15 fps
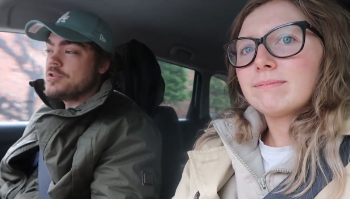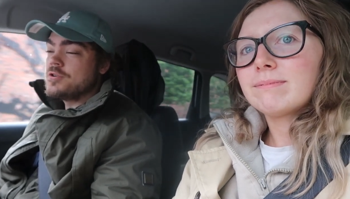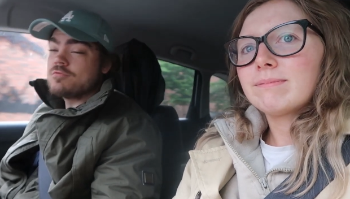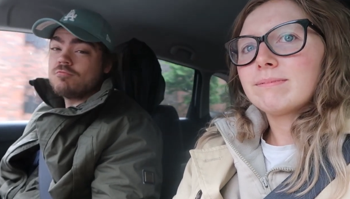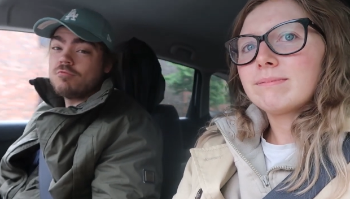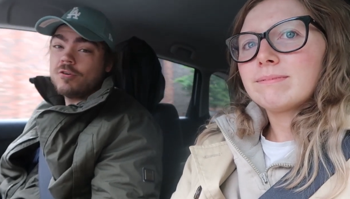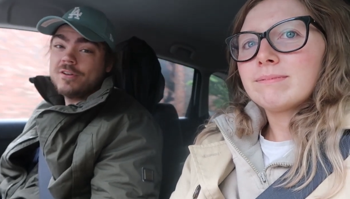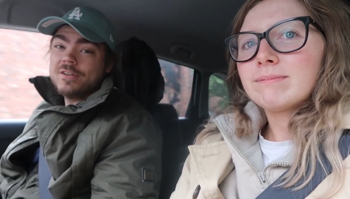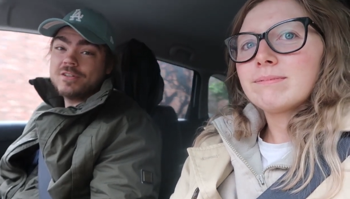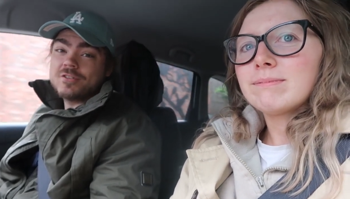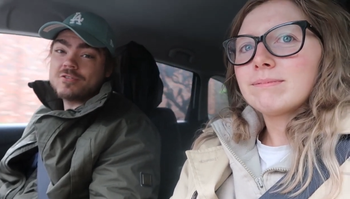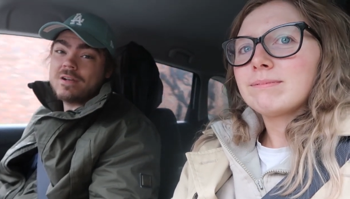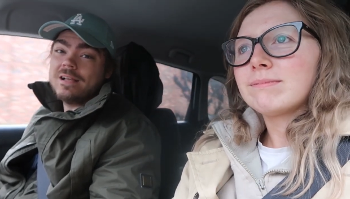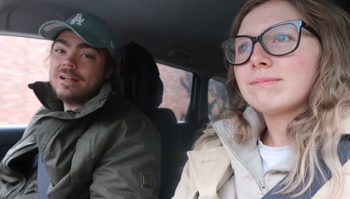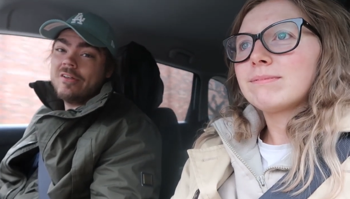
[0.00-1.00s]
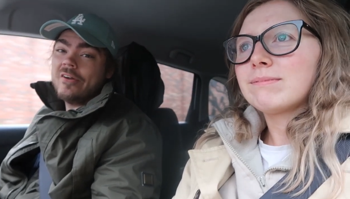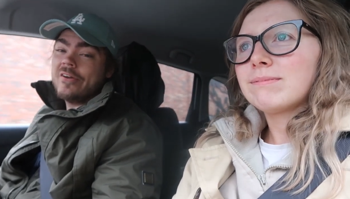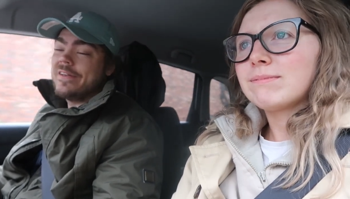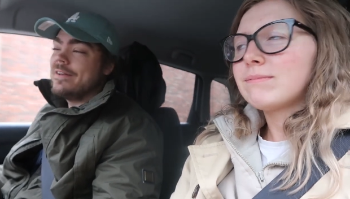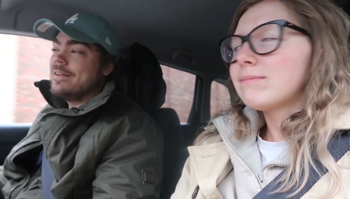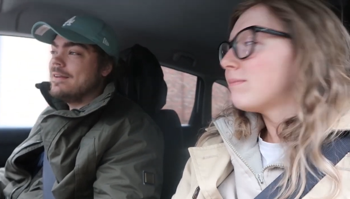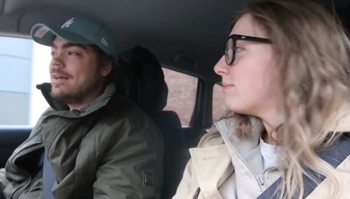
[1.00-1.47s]
Speaker 1: to just run in a straight
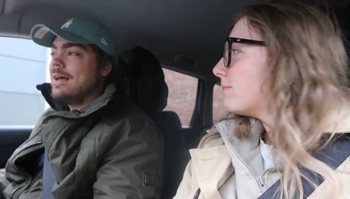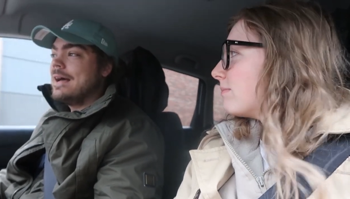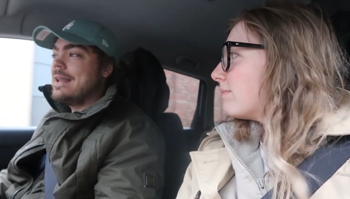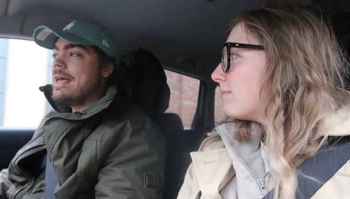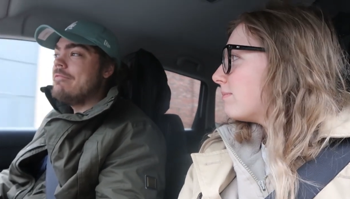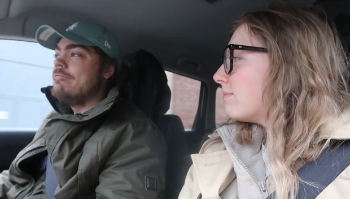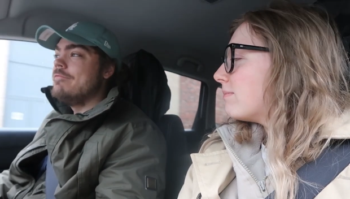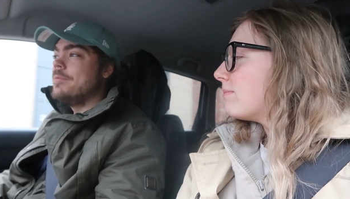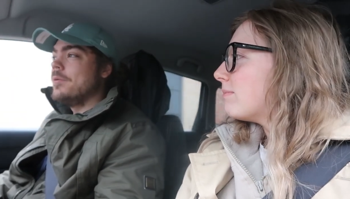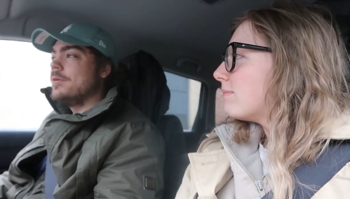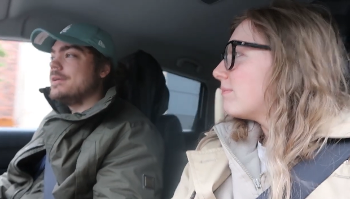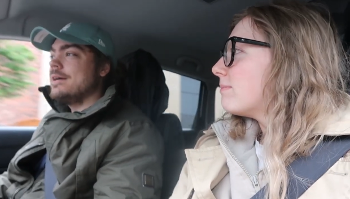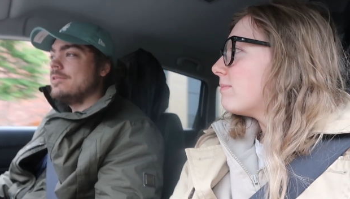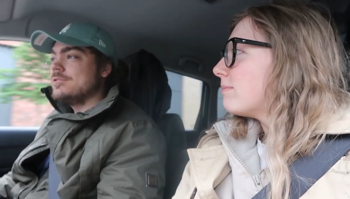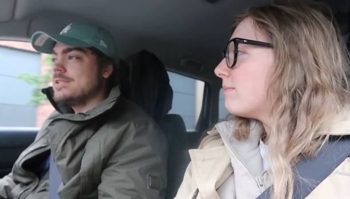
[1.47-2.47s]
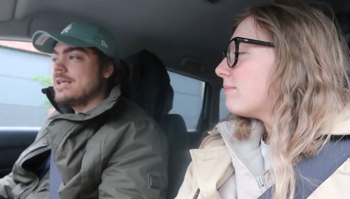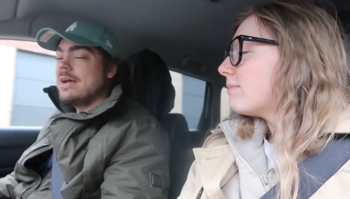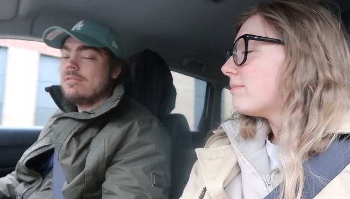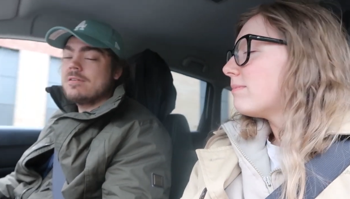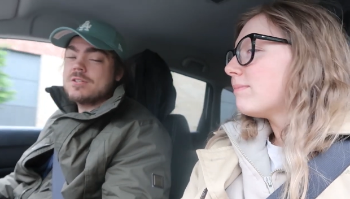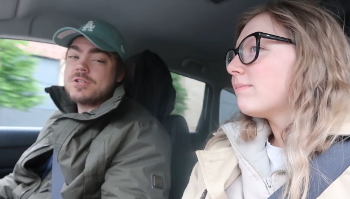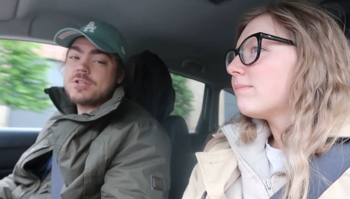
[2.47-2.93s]
line and everybody else
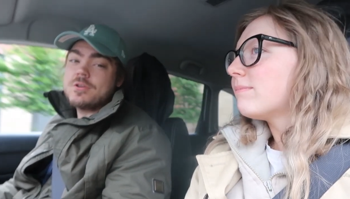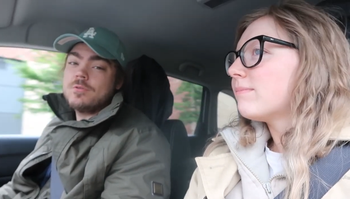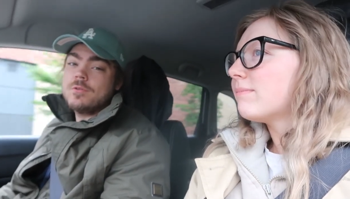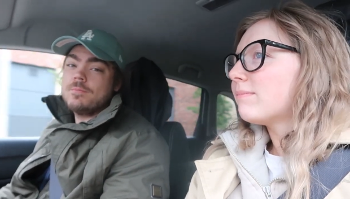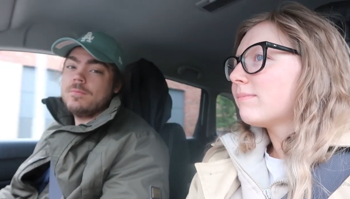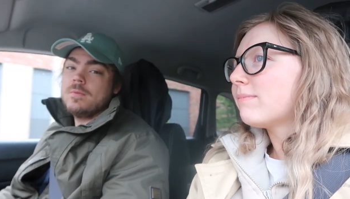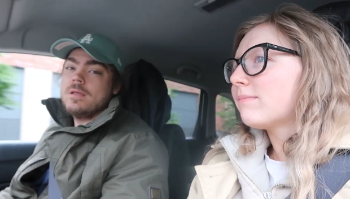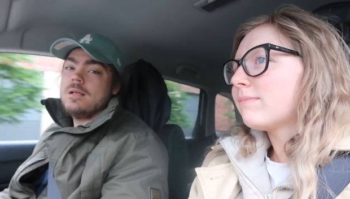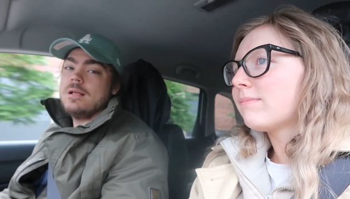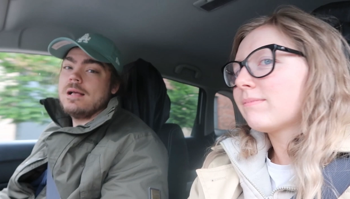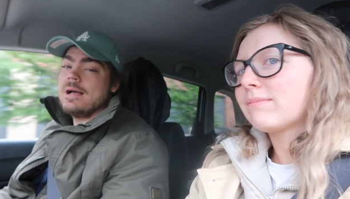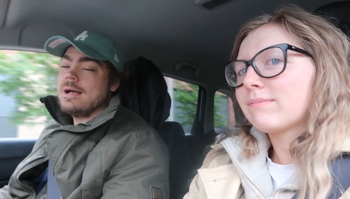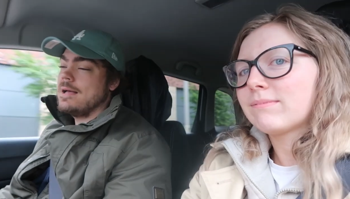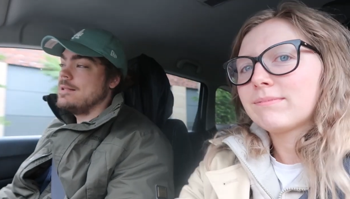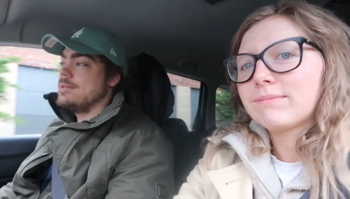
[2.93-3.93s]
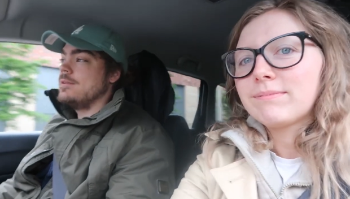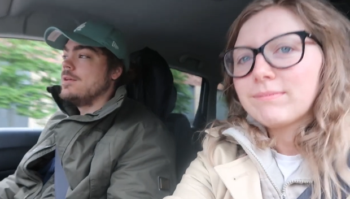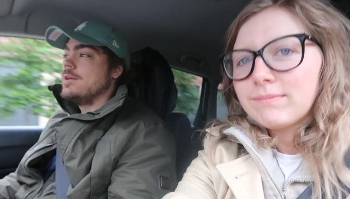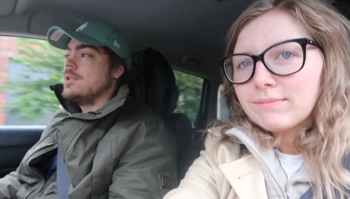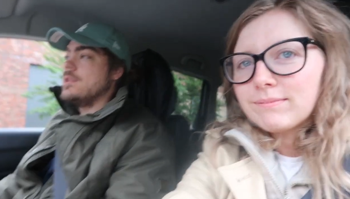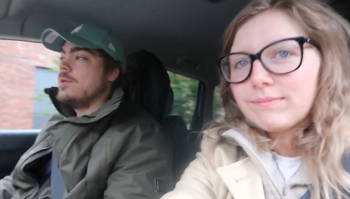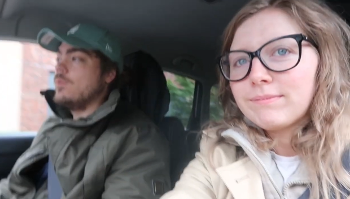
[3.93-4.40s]
there has to shoot them.
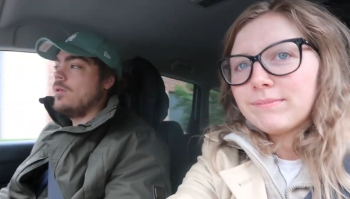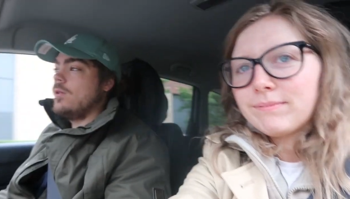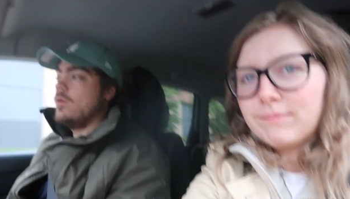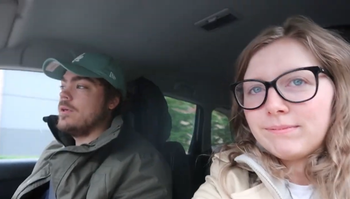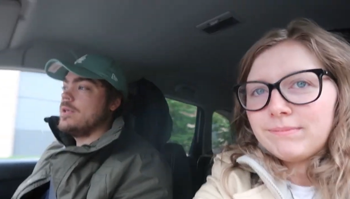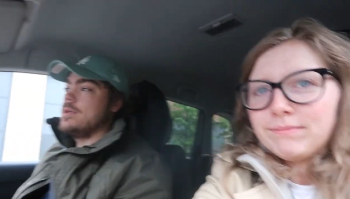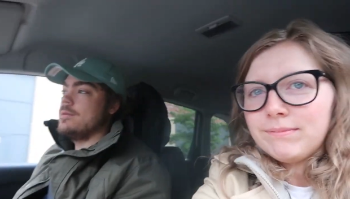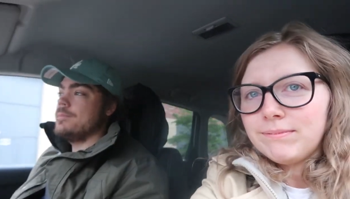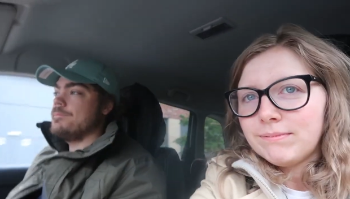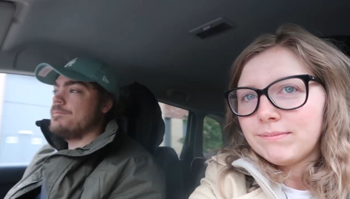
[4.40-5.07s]
And there were like,